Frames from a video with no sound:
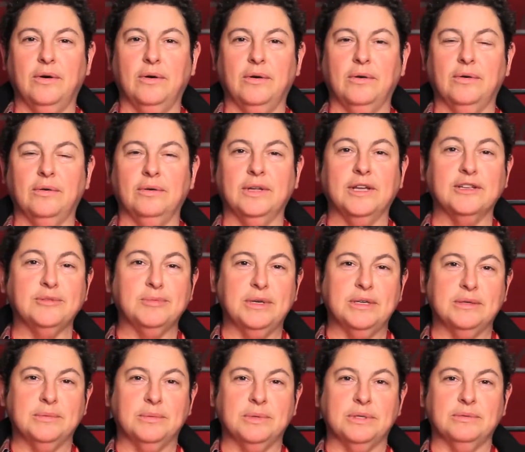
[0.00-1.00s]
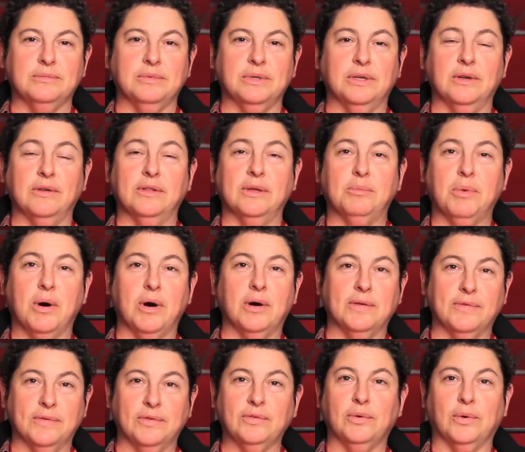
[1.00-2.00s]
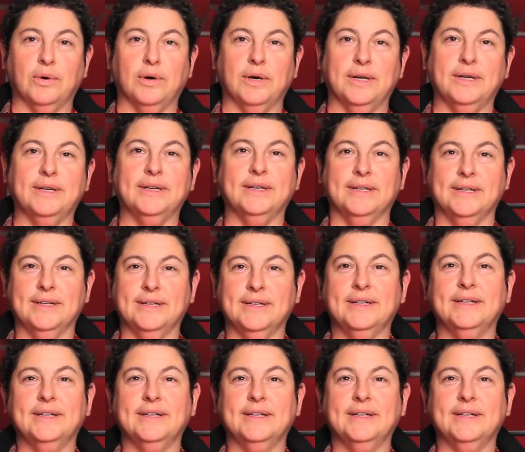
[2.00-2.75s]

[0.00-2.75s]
her lesbianism is really only part of the story.